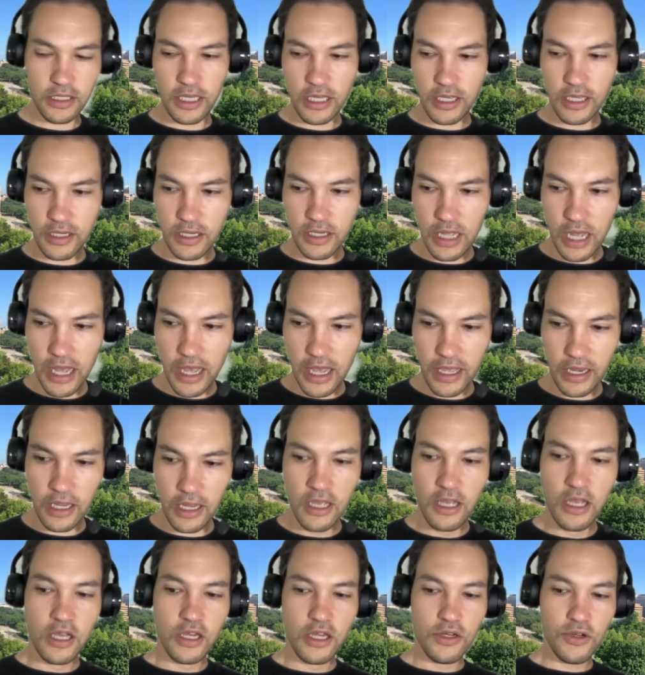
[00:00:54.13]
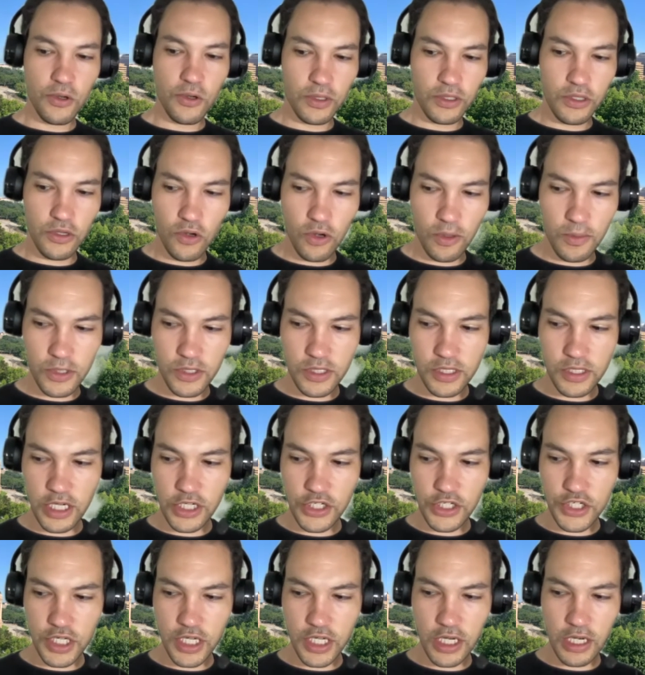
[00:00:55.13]
get done during the normal
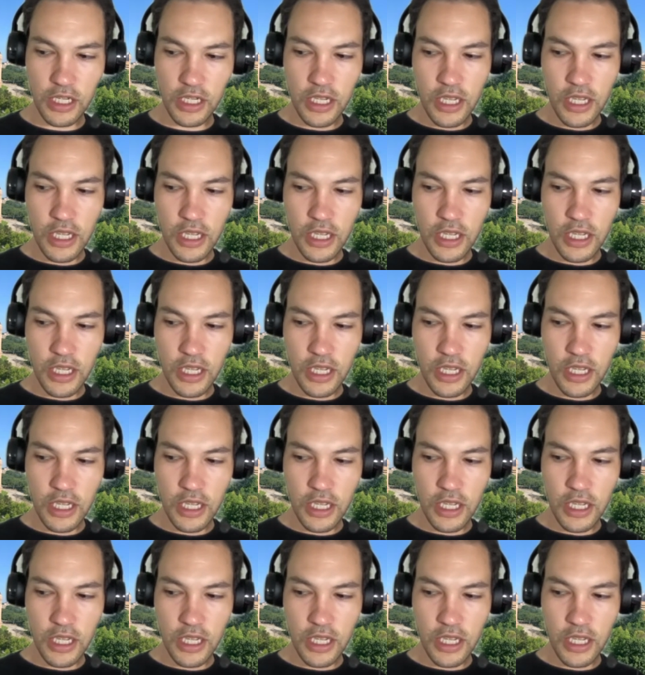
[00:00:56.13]
session